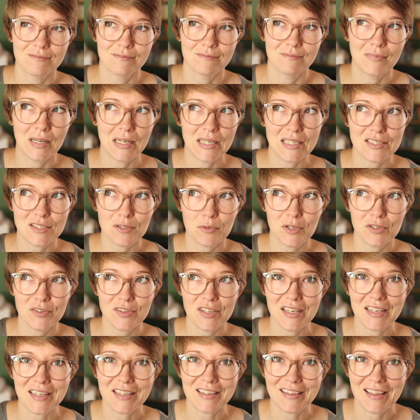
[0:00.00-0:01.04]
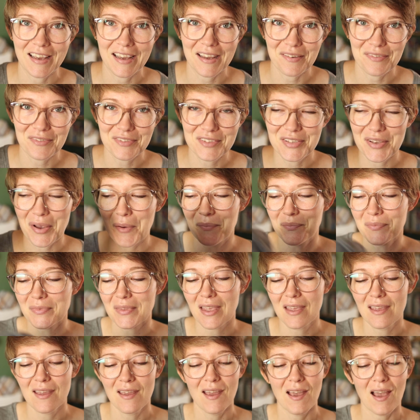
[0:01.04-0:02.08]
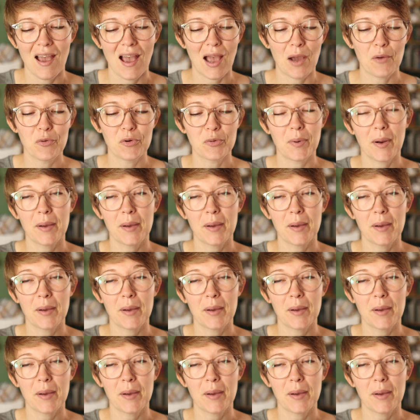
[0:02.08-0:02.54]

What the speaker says: money's a real thing in life. So I would